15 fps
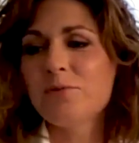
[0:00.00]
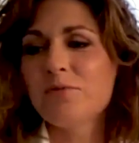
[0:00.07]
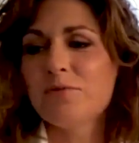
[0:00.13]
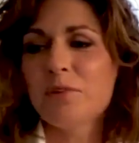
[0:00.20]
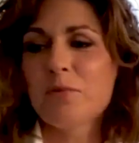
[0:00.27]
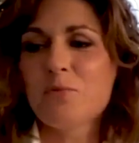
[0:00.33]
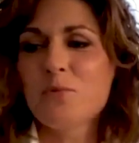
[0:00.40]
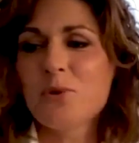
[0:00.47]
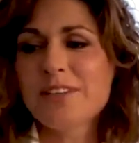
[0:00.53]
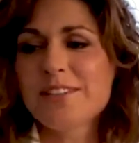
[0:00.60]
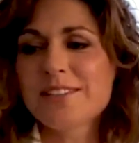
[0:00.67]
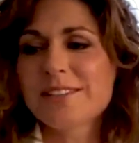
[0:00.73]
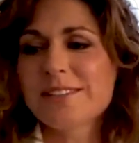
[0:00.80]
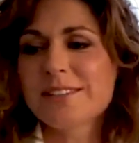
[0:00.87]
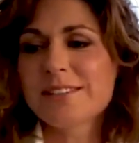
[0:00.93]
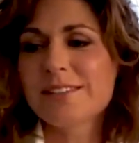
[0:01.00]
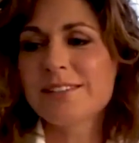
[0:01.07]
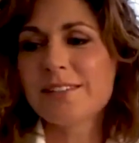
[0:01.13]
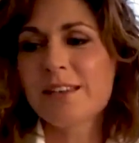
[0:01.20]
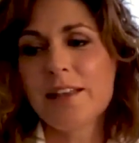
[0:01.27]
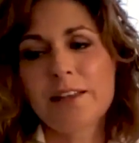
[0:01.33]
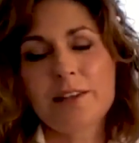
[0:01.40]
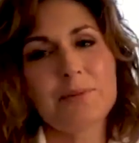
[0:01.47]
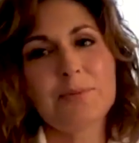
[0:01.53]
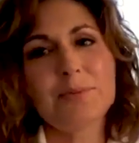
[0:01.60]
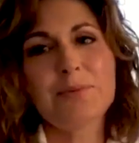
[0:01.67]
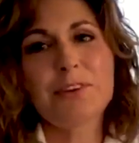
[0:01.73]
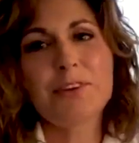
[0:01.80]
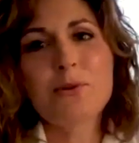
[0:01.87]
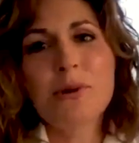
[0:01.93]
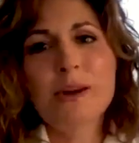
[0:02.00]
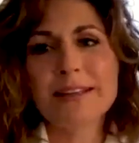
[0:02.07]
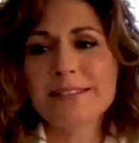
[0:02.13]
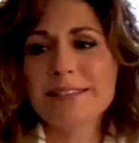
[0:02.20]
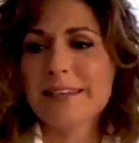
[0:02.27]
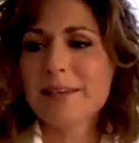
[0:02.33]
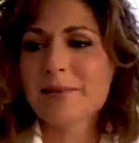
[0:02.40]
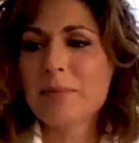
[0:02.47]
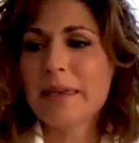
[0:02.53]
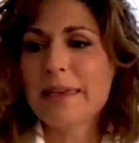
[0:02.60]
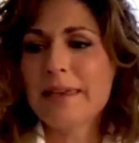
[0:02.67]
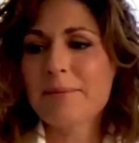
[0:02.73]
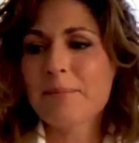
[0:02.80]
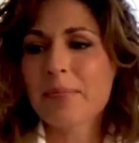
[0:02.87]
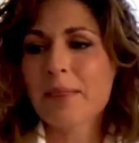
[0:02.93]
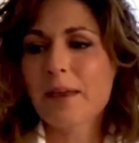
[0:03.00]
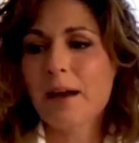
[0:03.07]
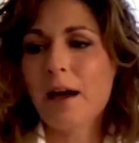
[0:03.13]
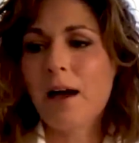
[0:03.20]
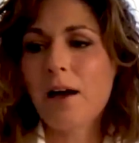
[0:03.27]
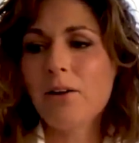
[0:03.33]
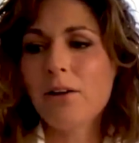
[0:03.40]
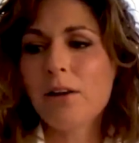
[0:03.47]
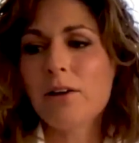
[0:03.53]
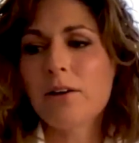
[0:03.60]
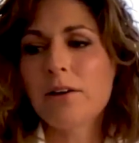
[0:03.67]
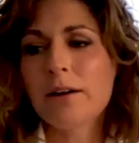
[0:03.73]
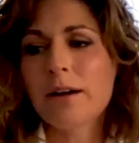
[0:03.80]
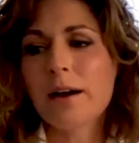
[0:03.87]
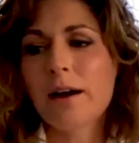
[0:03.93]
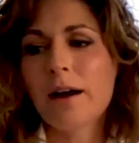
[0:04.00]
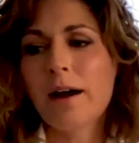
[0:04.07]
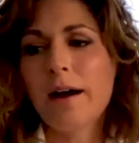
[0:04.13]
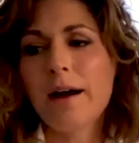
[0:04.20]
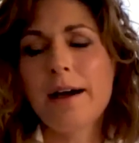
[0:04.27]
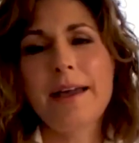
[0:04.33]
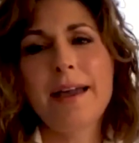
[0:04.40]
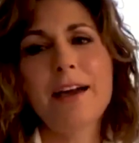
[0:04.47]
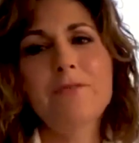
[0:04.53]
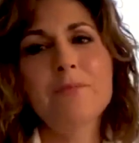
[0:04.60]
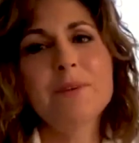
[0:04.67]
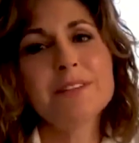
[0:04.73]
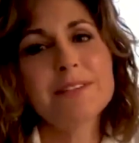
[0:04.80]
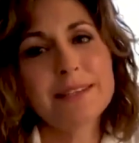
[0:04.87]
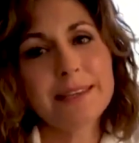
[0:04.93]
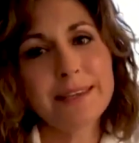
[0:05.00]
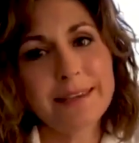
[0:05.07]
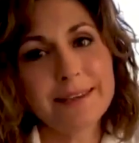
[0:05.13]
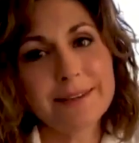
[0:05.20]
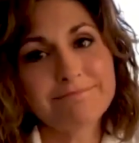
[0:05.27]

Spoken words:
from Winston-Salem, you are asking me how long I have been singing.